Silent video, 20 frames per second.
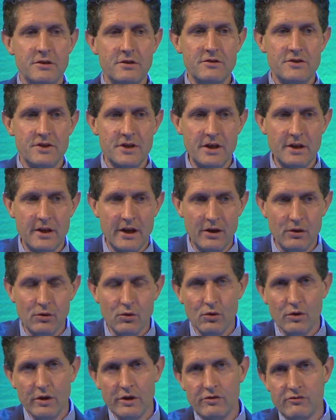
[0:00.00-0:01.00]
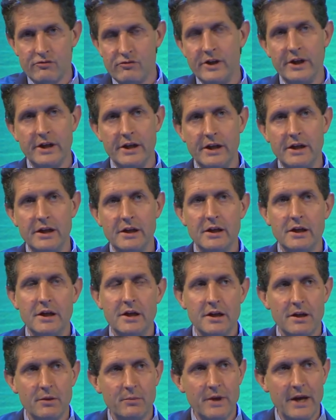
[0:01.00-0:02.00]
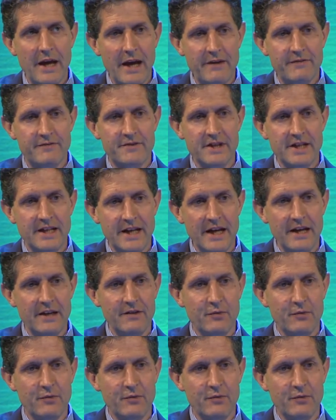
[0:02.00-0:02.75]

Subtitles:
you can see they all agree that we have to get,